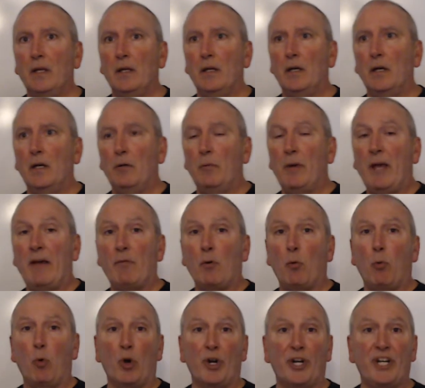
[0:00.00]
Uh, we have a
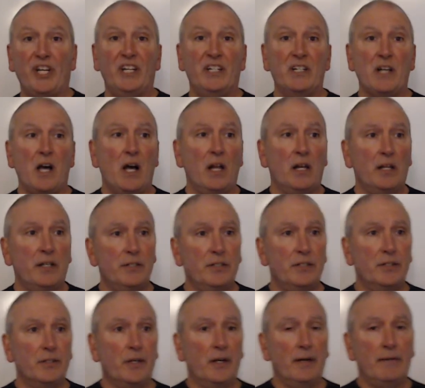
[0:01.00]
working
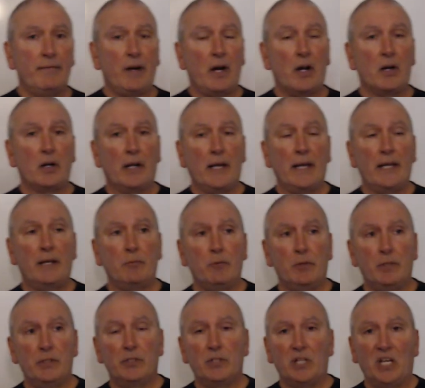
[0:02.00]
knowledge of our
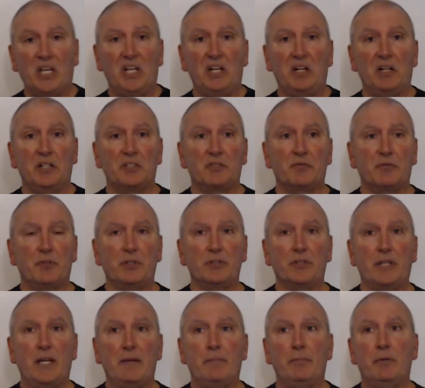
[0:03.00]
language, English, for
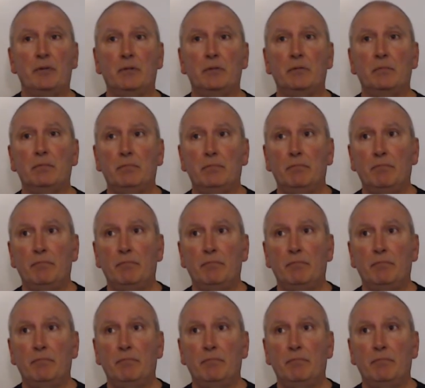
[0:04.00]
example,